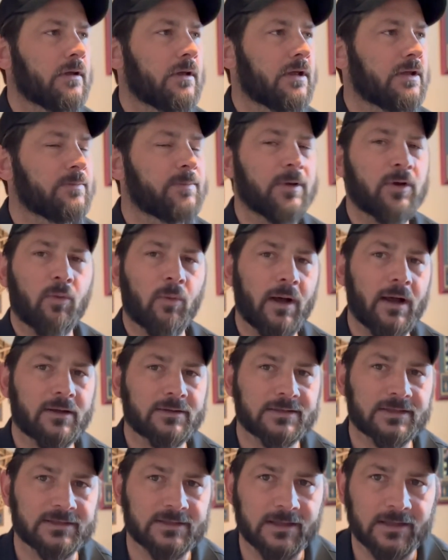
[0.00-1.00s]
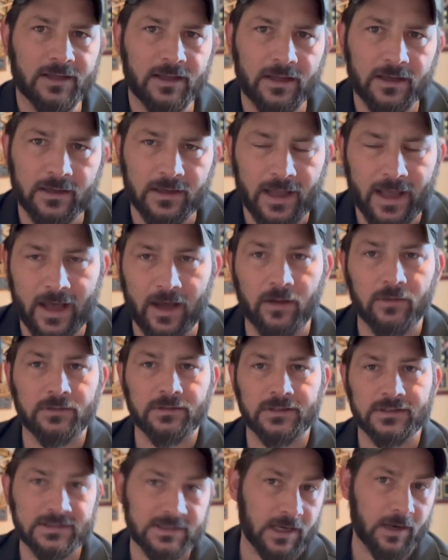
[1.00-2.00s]
it's been a while since I've done how
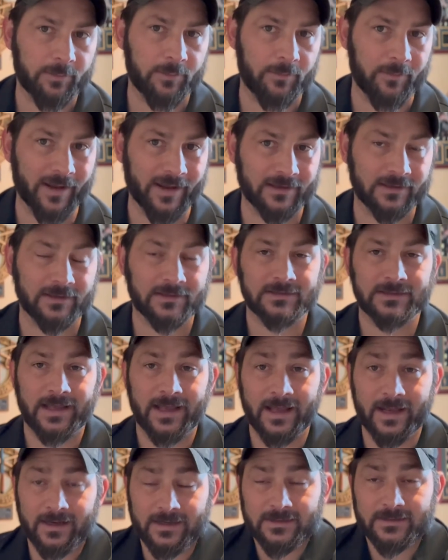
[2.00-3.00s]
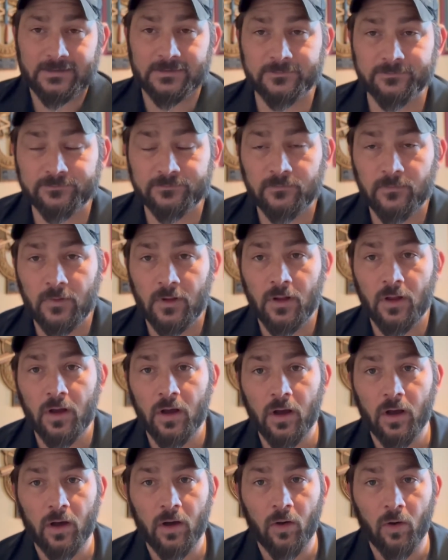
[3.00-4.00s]
to set up a Mantis X
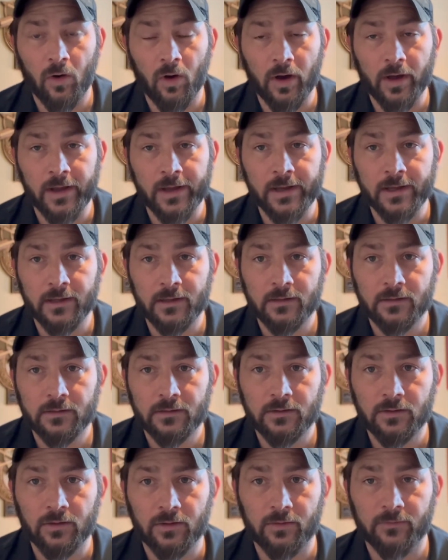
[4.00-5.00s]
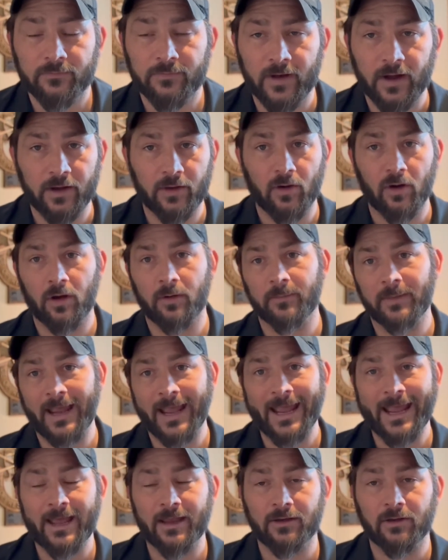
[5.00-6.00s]
on your firearm
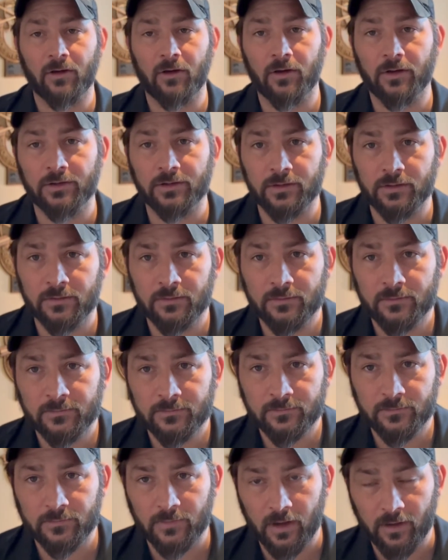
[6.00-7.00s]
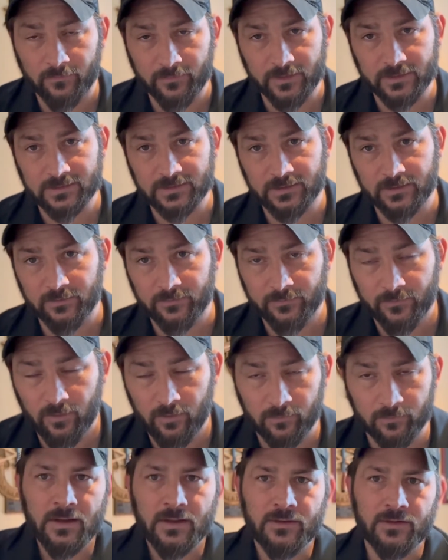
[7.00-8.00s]
and on obviously your phone.